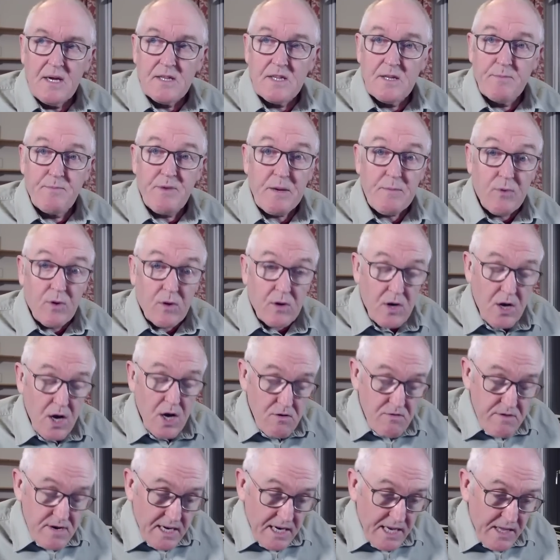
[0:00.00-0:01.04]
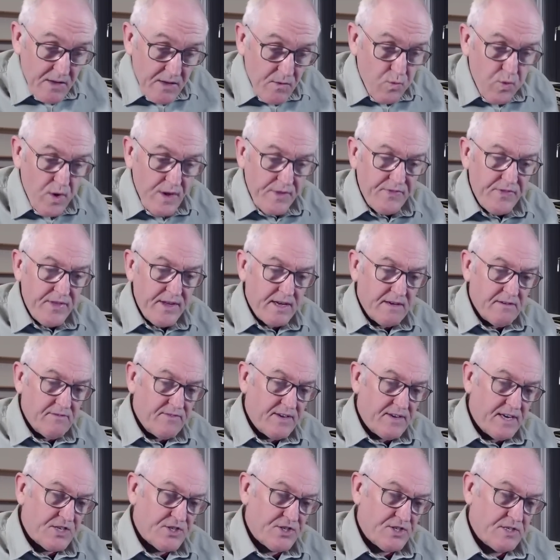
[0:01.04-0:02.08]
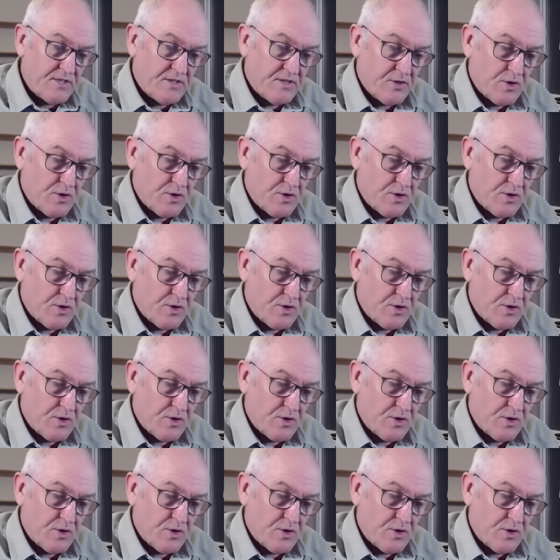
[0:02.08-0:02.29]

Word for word: The people currently with the infection,